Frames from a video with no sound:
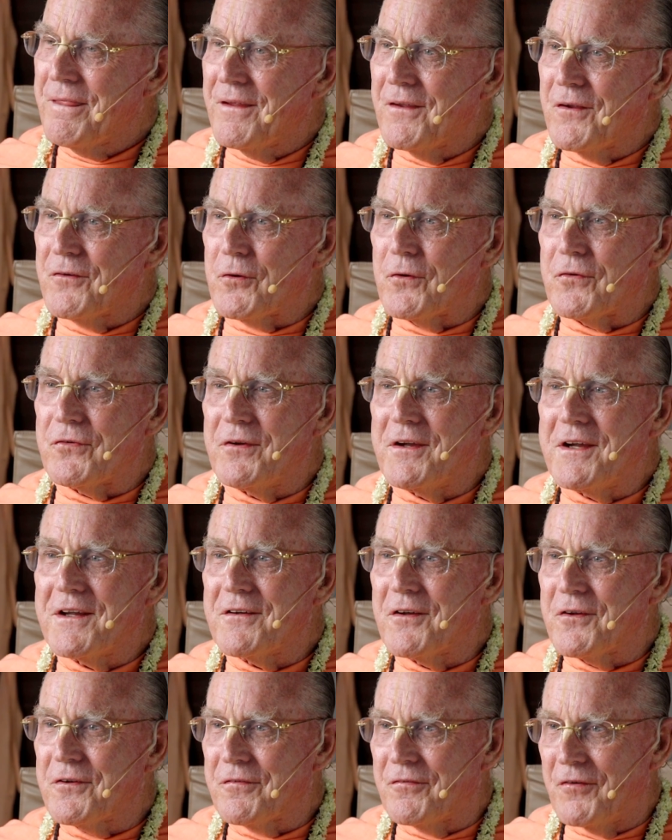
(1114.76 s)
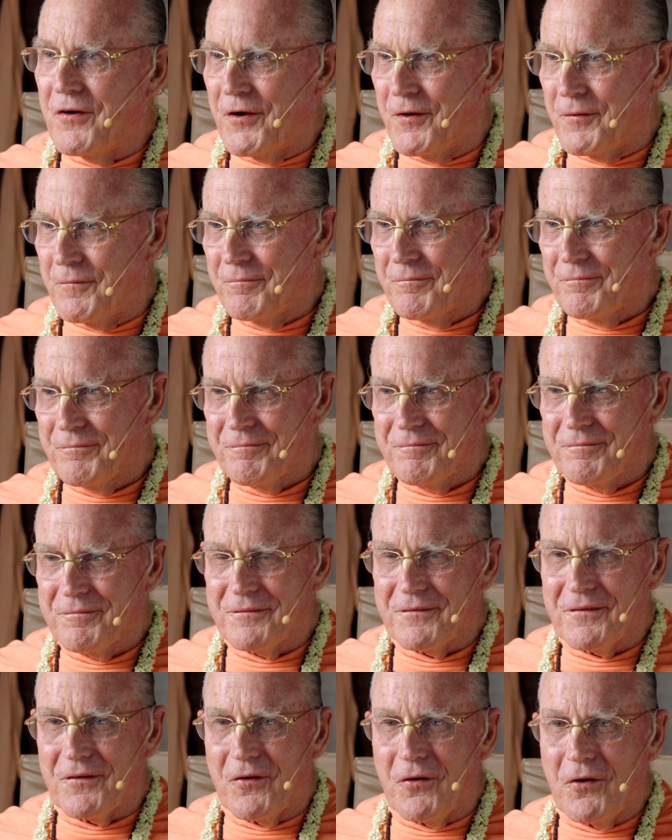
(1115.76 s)
So seeing this fun,
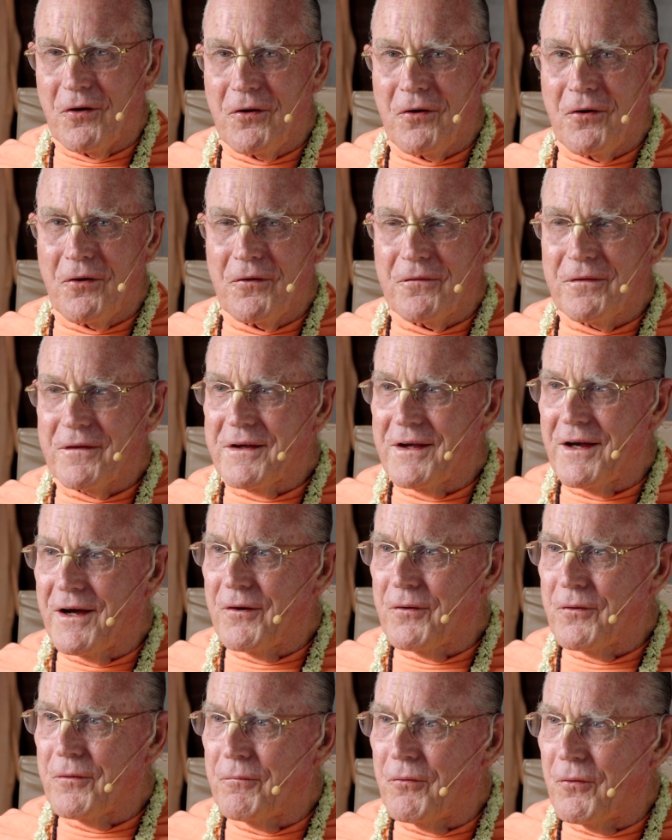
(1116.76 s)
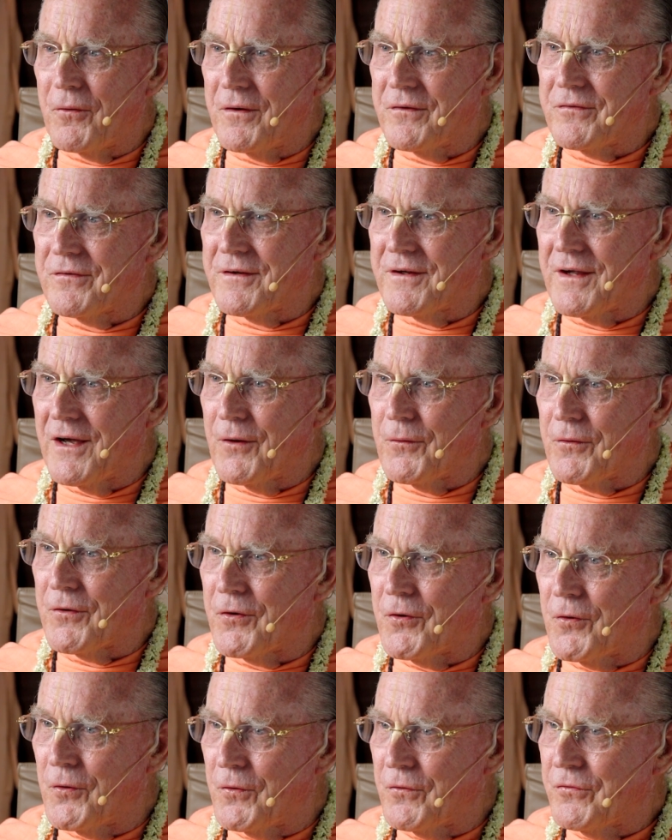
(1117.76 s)
all the cowherd boys and cowherd
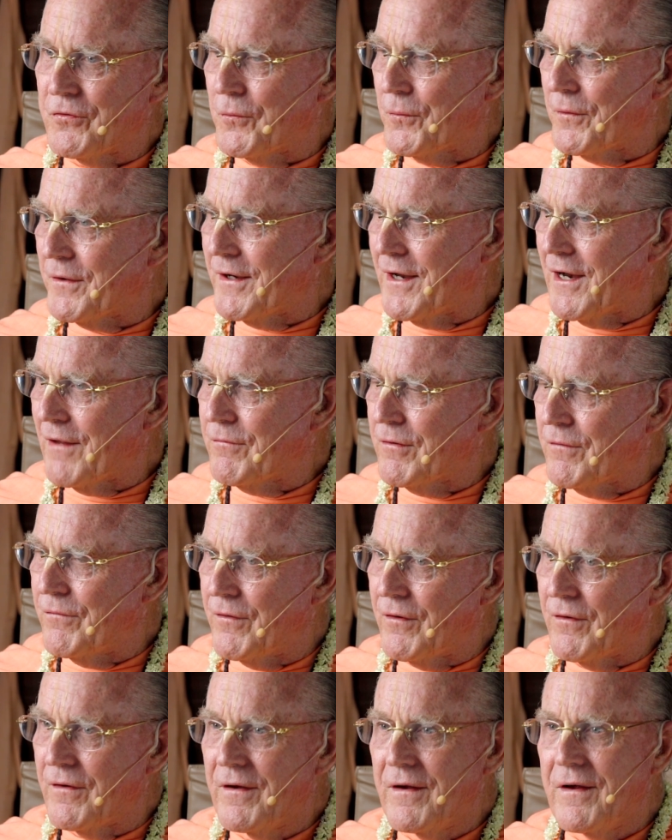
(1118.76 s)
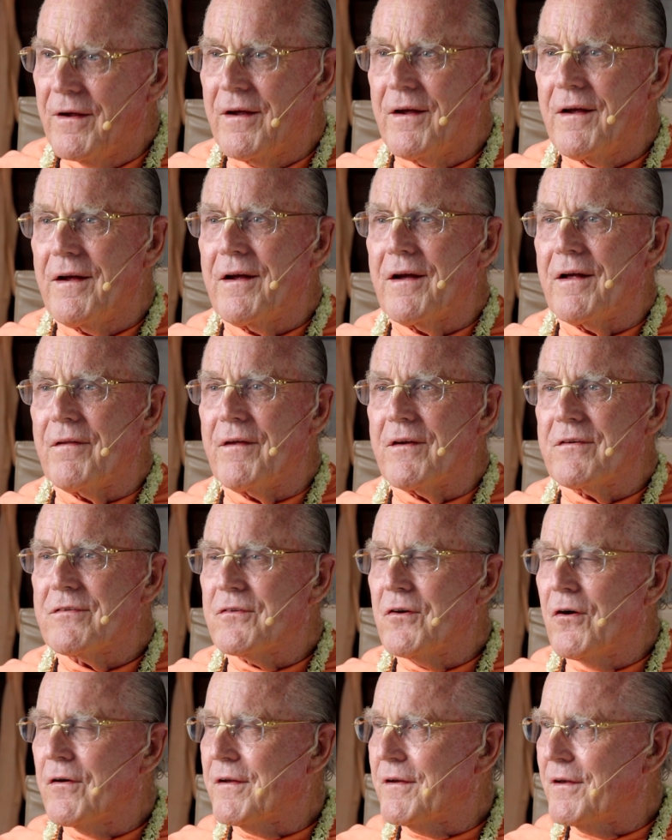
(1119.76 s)
girls who were gathered there, they
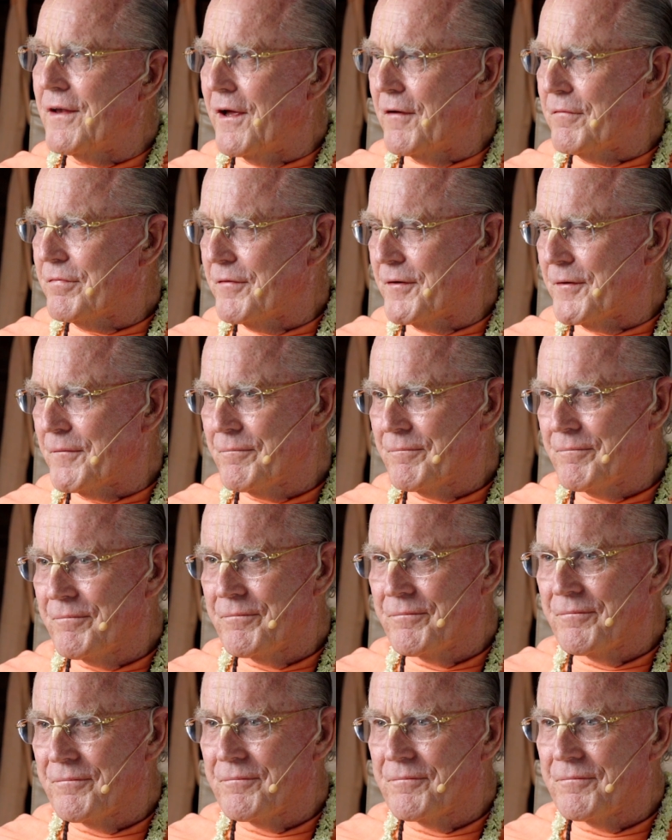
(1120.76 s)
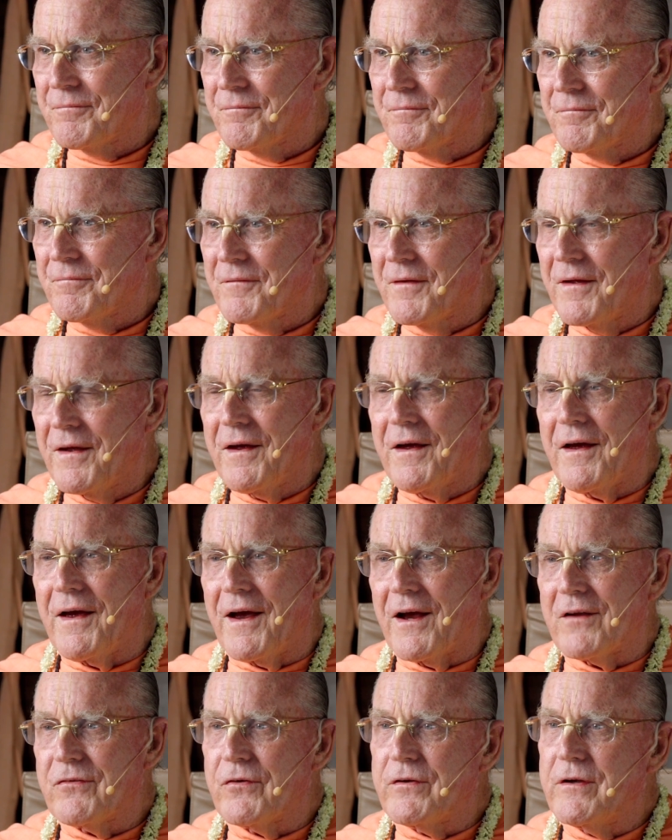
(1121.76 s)
started laughing
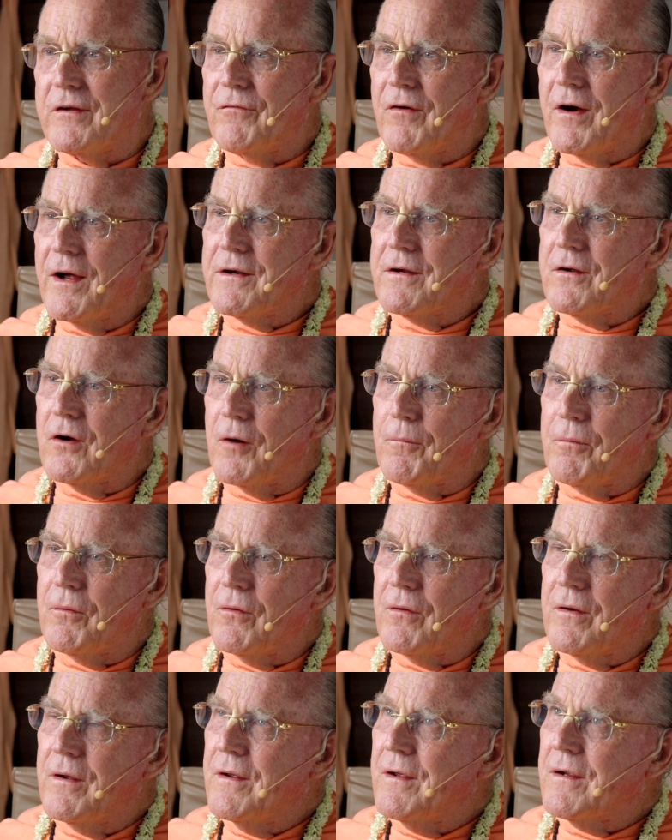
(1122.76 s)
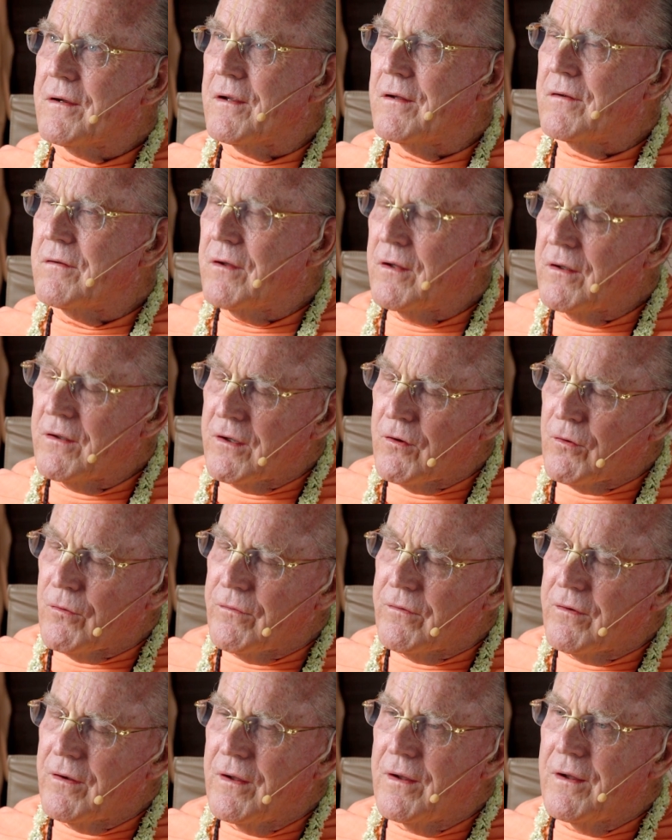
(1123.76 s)
as the divine couple
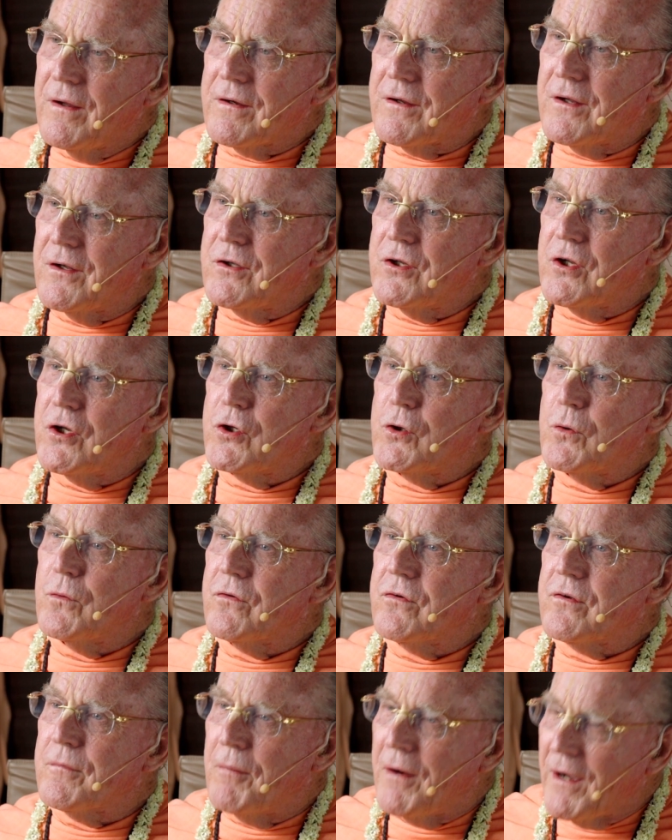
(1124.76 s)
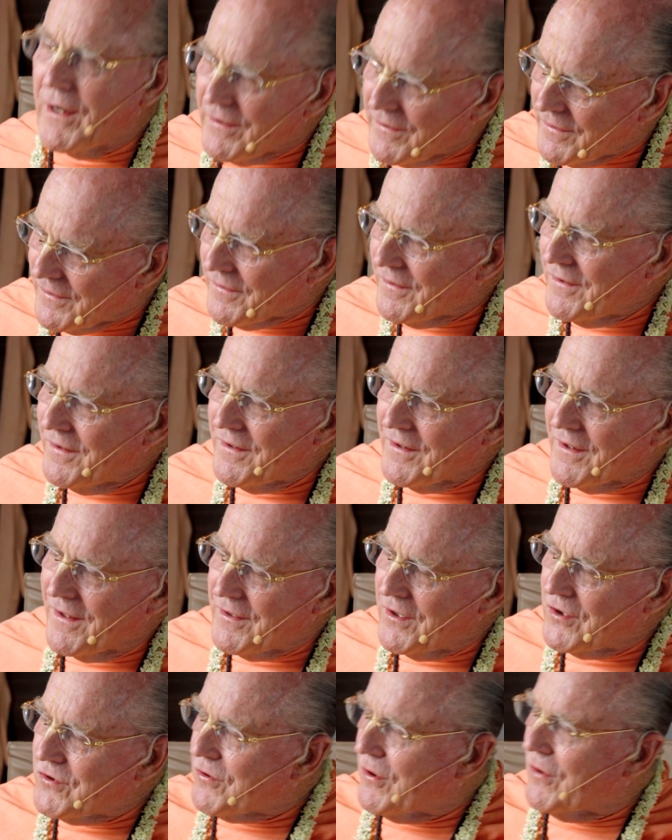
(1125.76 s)
continued smiling at
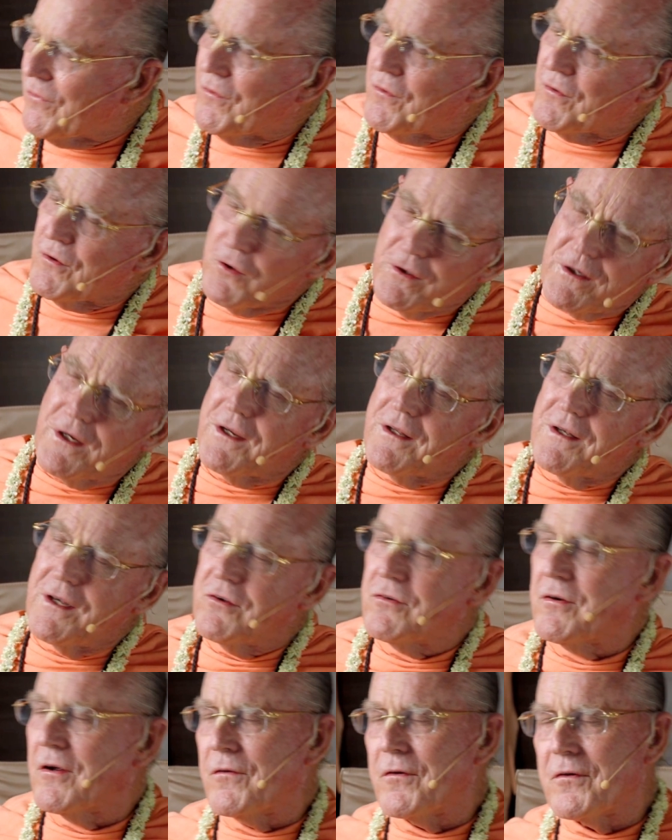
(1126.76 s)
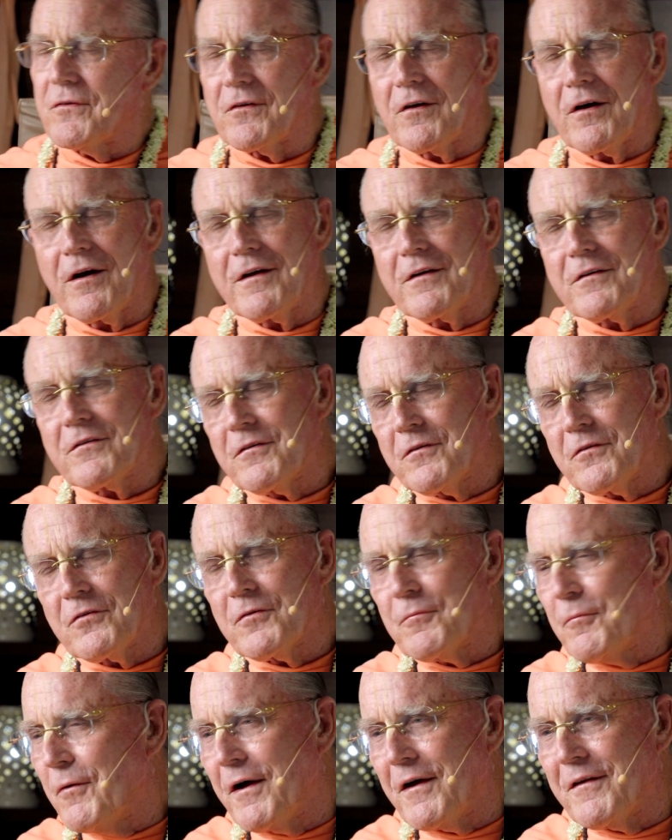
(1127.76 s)
each other, looking in each other's eyes,
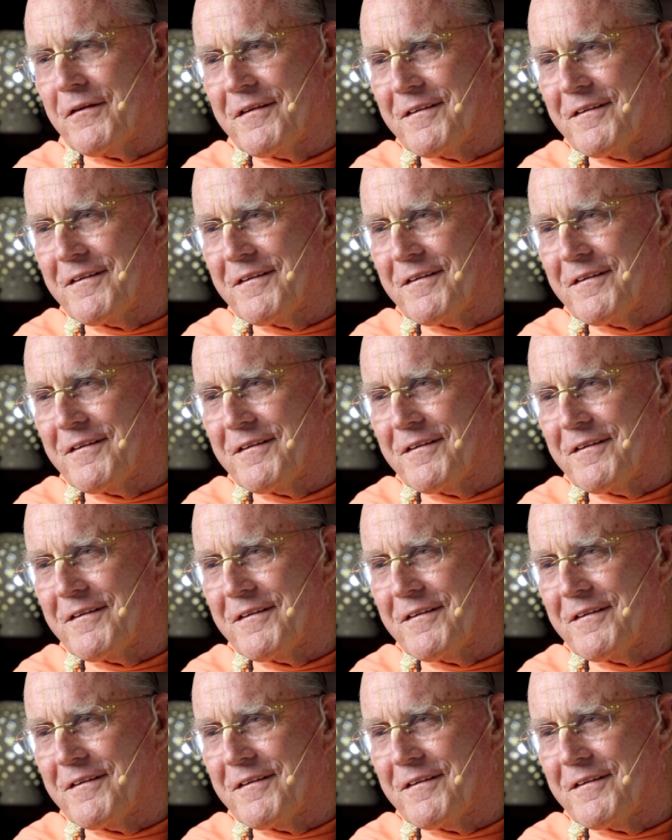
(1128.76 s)
smiling.